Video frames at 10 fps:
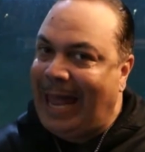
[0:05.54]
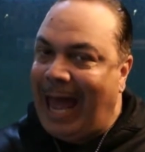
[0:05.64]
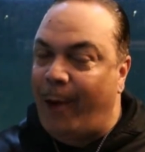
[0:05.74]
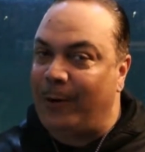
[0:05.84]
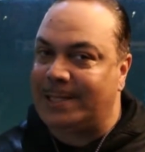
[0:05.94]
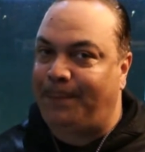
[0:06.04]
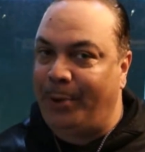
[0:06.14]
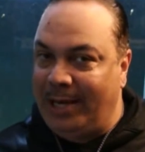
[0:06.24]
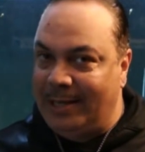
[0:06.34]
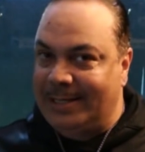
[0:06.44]
hours
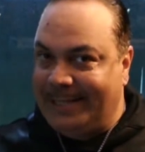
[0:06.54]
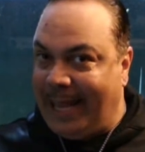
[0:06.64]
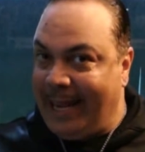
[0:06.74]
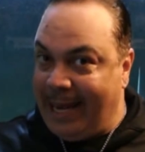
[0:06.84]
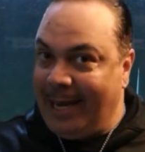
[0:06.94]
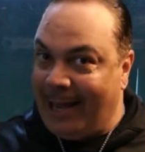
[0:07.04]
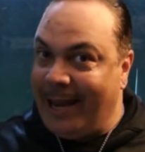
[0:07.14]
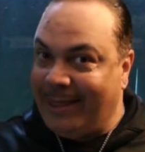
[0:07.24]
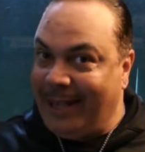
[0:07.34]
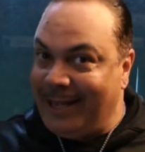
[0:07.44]
putting this tank in
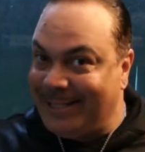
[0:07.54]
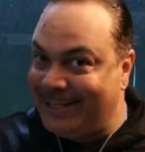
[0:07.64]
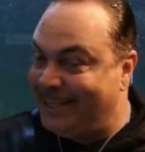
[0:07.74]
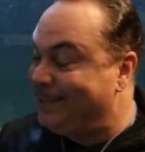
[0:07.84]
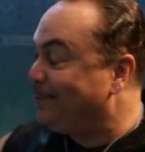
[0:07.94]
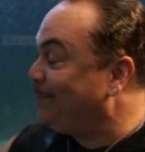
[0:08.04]
like this,